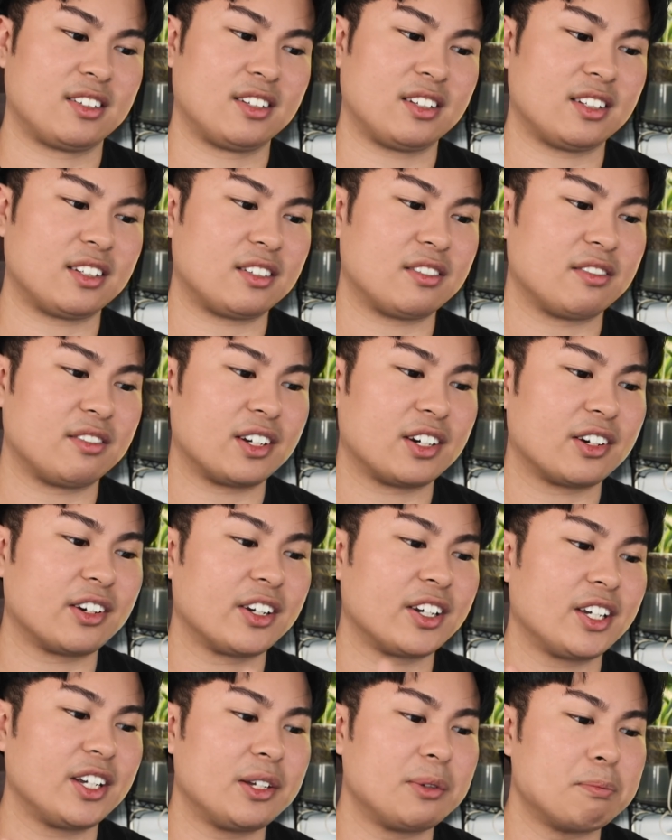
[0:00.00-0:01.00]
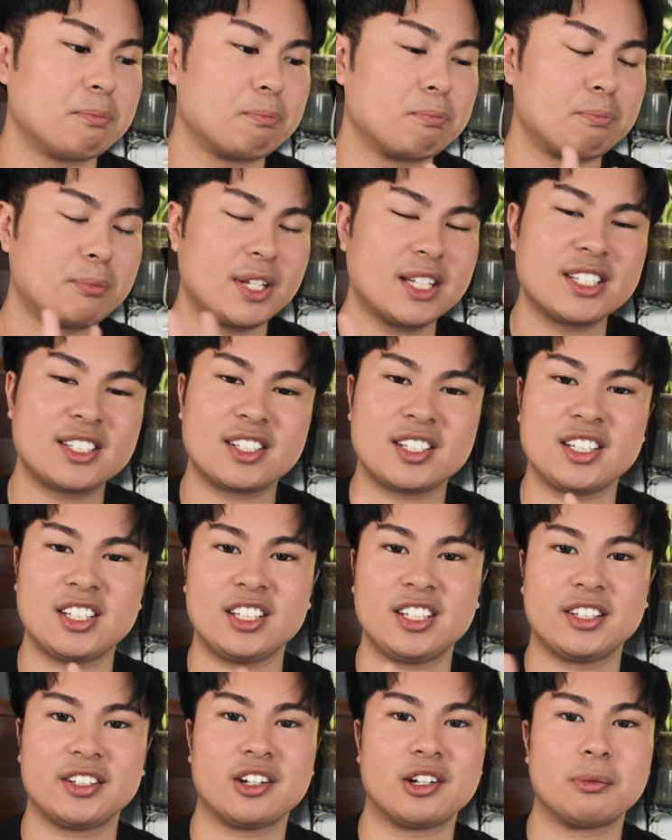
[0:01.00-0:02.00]
It's very
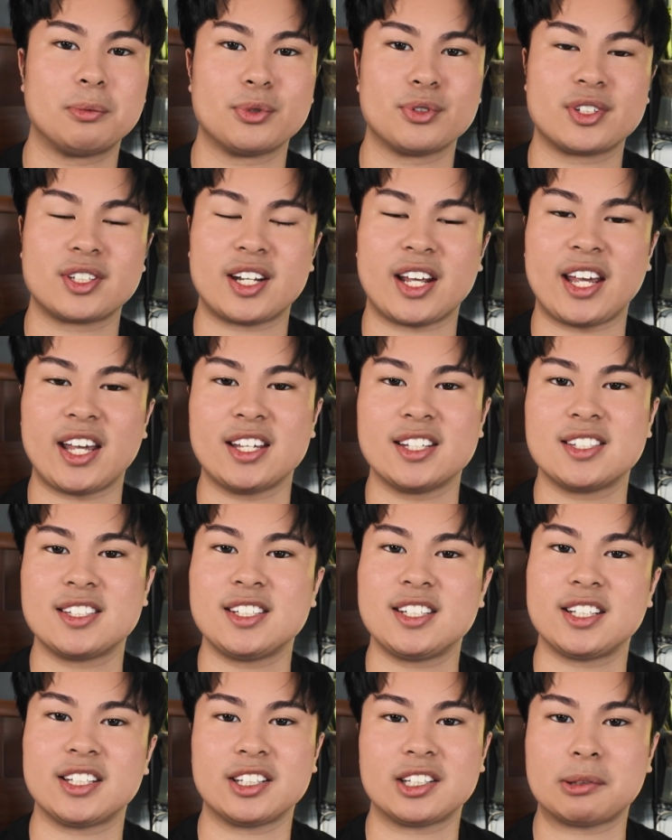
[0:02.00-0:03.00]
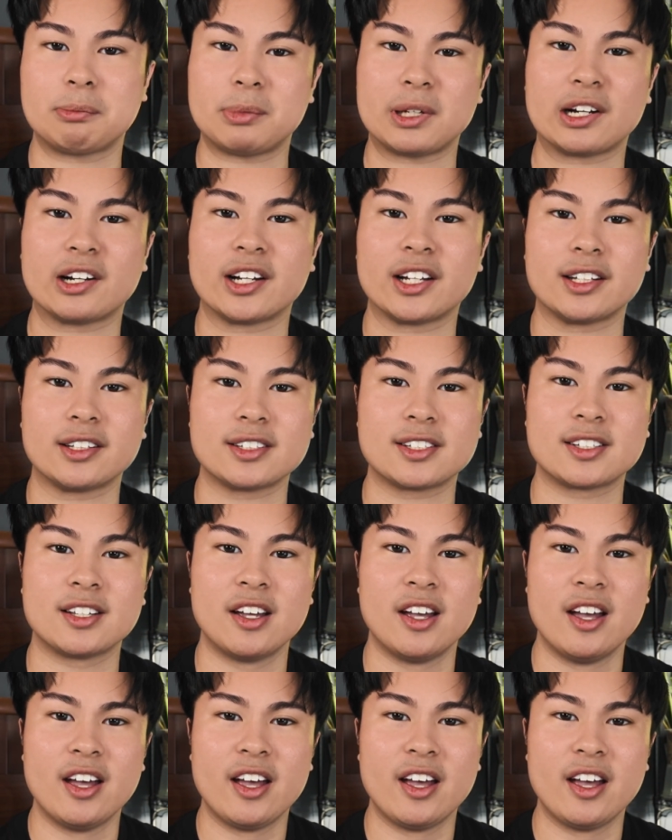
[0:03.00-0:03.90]
misty, almost hazy in appearance.